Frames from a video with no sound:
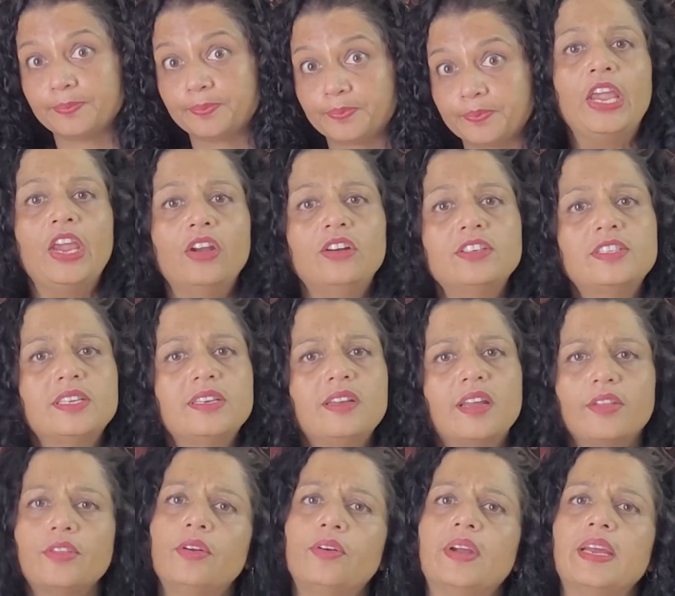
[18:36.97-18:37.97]
Here's
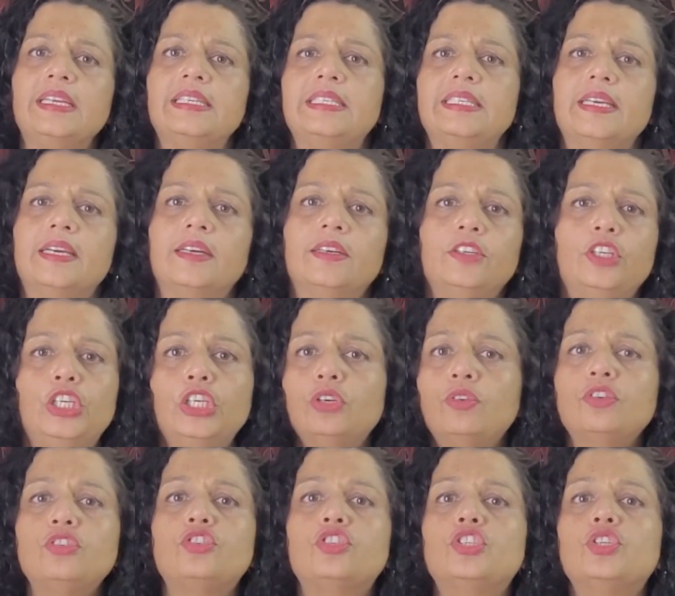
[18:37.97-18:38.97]
another idea. You
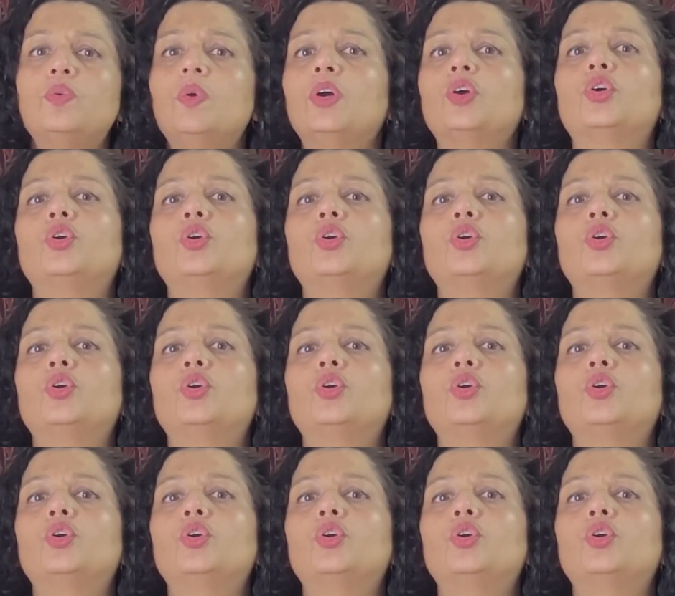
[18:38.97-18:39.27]
could do a